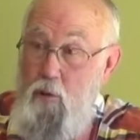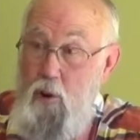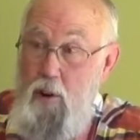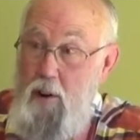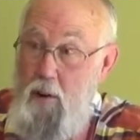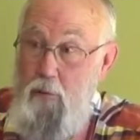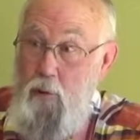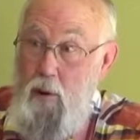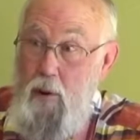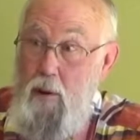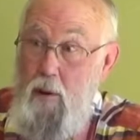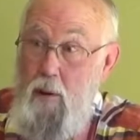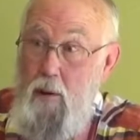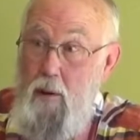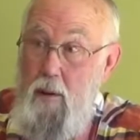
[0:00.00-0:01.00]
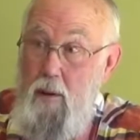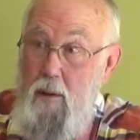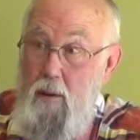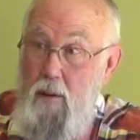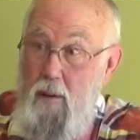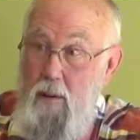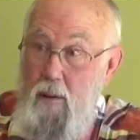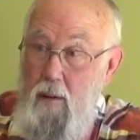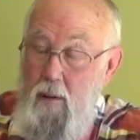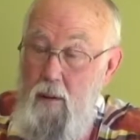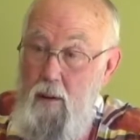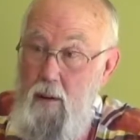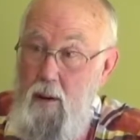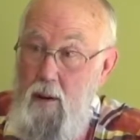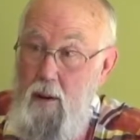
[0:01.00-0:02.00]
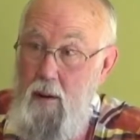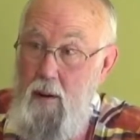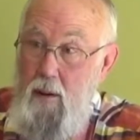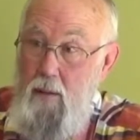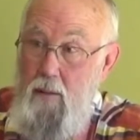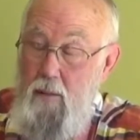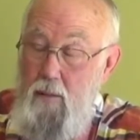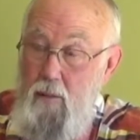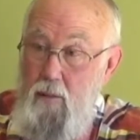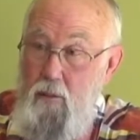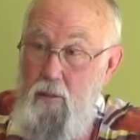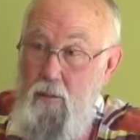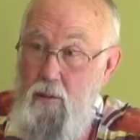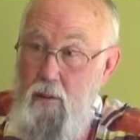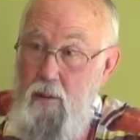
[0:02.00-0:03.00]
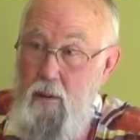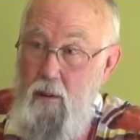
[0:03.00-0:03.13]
very different. And